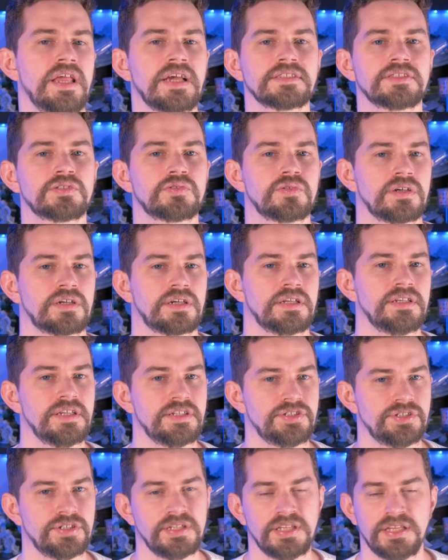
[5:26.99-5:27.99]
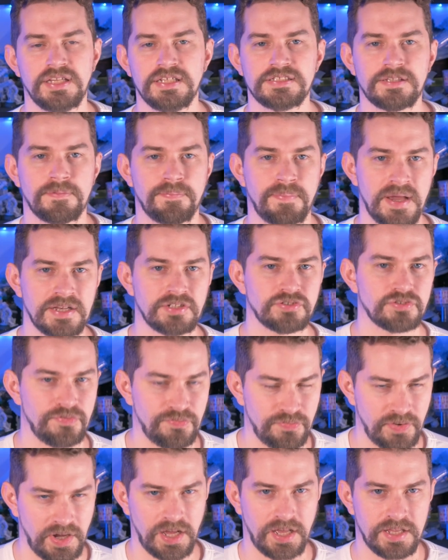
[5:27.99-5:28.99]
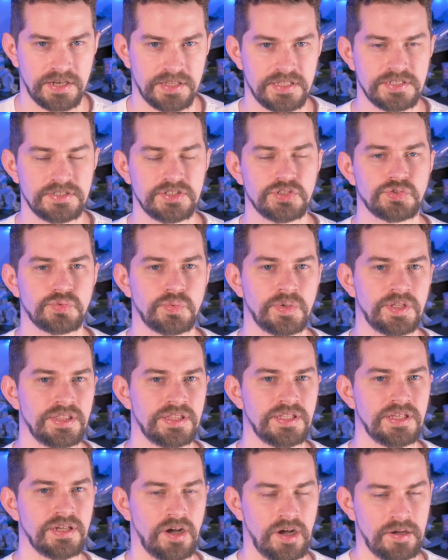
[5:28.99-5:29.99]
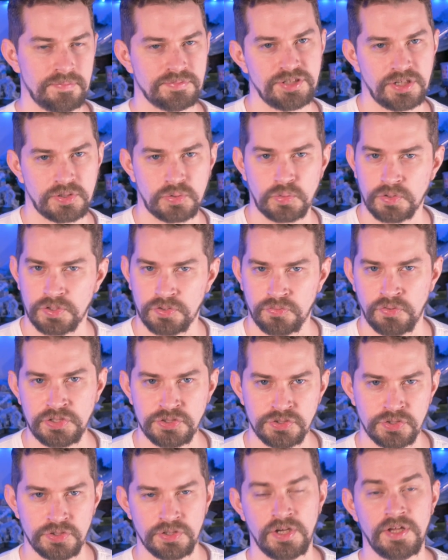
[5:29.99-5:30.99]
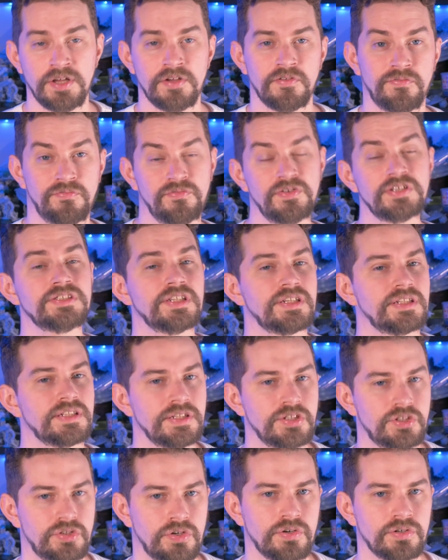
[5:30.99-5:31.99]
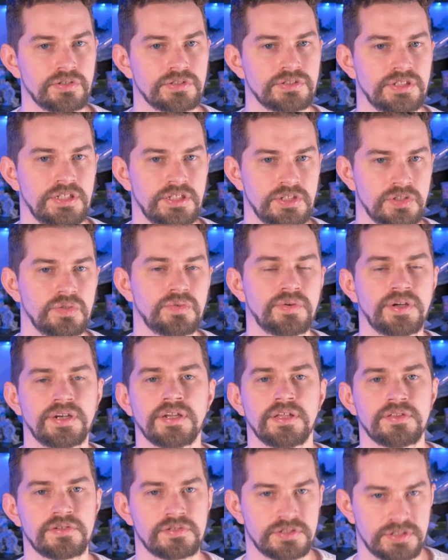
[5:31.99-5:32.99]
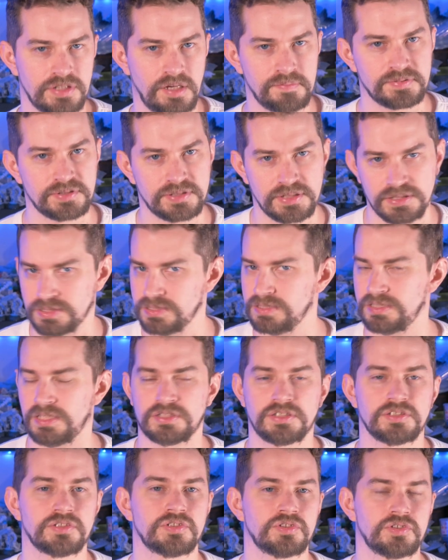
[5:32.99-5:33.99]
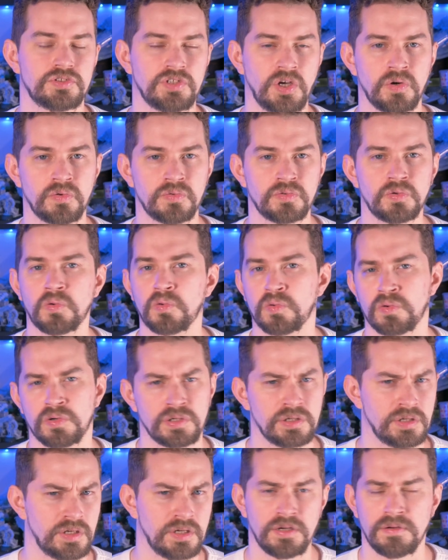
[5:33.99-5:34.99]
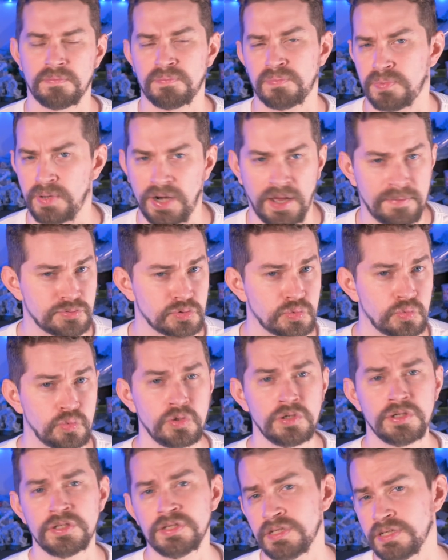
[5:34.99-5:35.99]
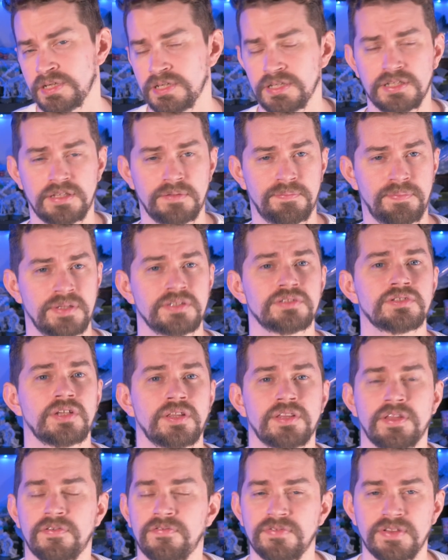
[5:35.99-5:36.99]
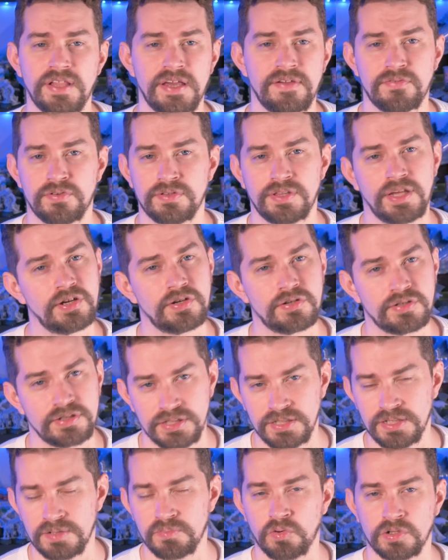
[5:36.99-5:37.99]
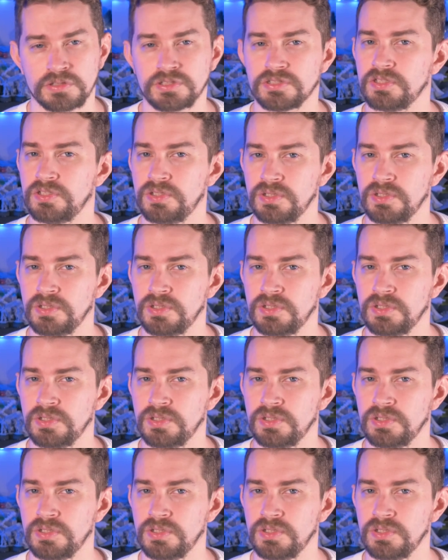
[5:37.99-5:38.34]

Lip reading: next condition is petrified. This is when the object or creature physically turns into another substance, such as stone or perhaps wood, depends on the flavor that your DM wants to